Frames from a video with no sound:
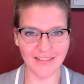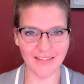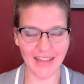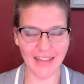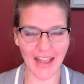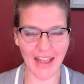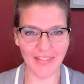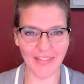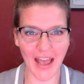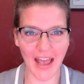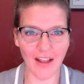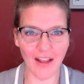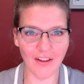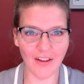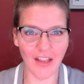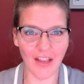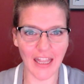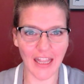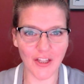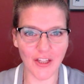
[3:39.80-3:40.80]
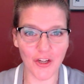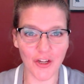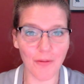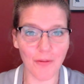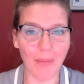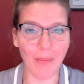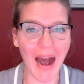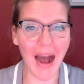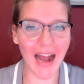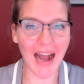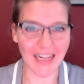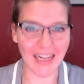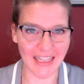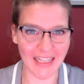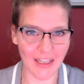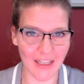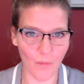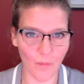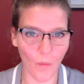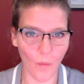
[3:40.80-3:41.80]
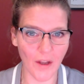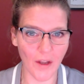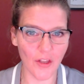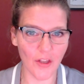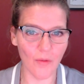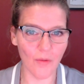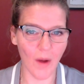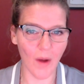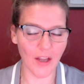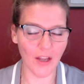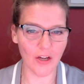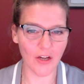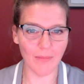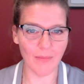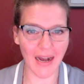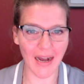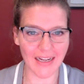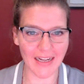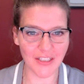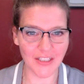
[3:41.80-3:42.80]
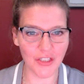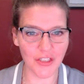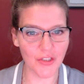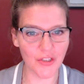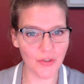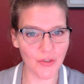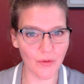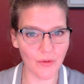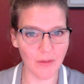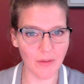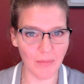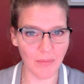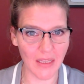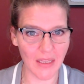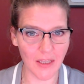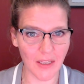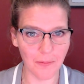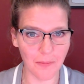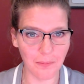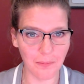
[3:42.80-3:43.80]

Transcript: and that in your body and what you want your body to do and be.